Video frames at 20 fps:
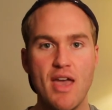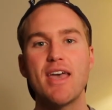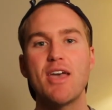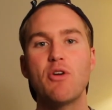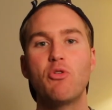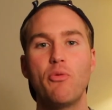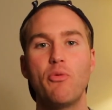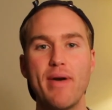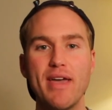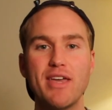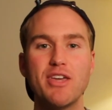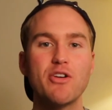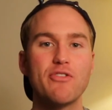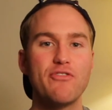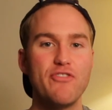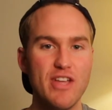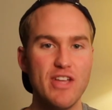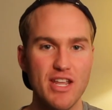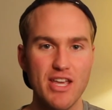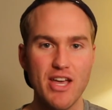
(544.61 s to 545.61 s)
It will make your
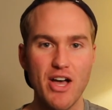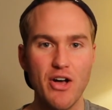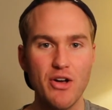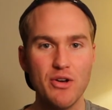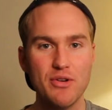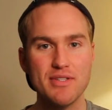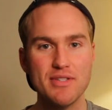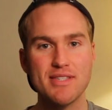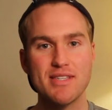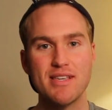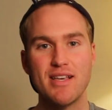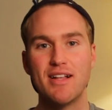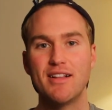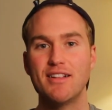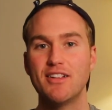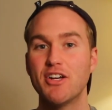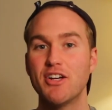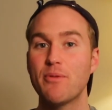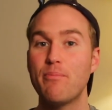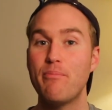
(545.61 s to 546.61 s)
videos
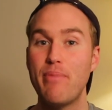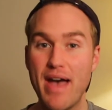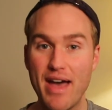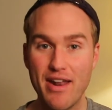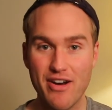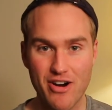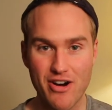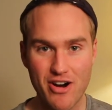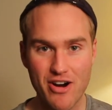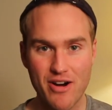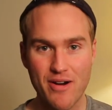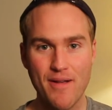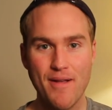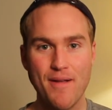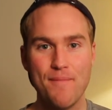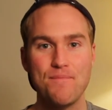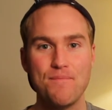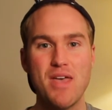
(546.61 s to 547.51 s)
look better.